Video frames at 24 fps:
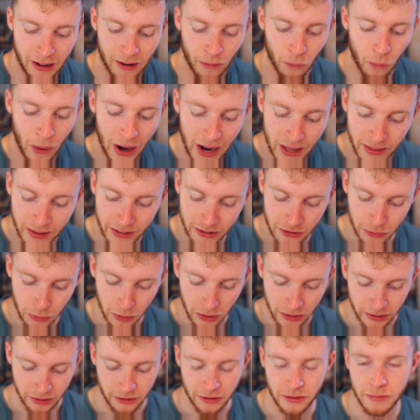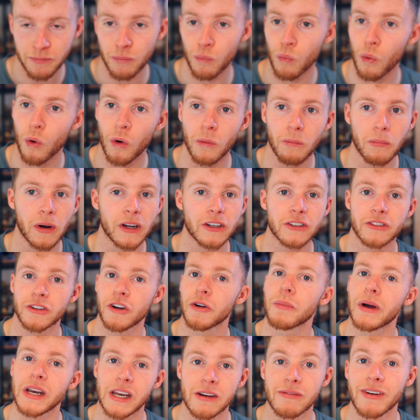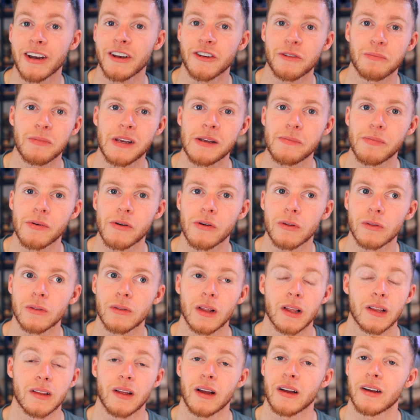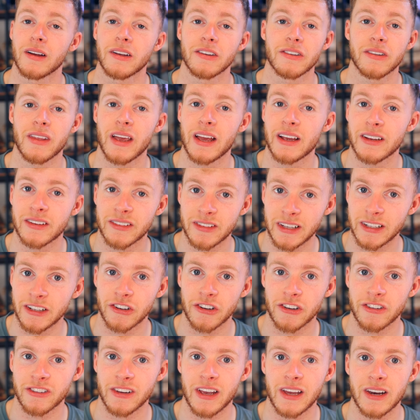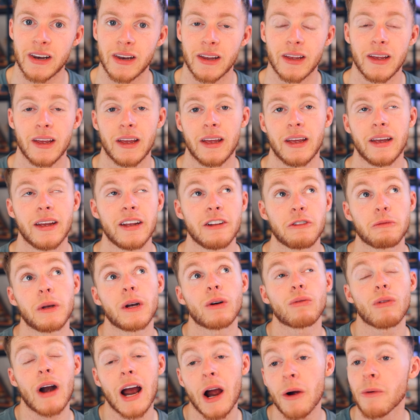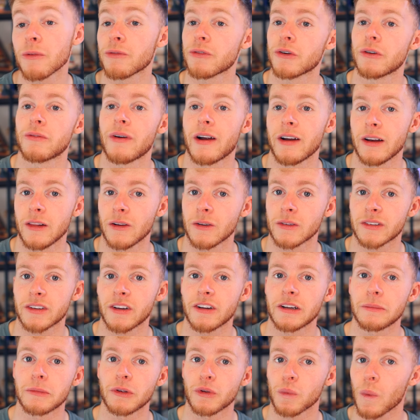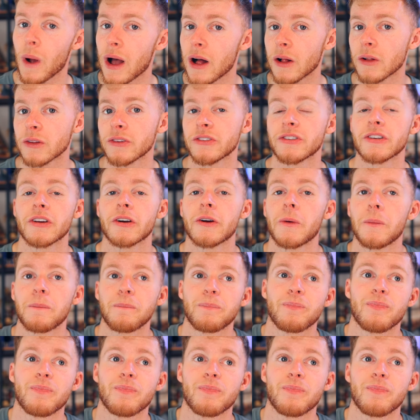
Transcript: wear this one. It's worn by so many rich people as their signature scent. It's been around for a very long time as well, so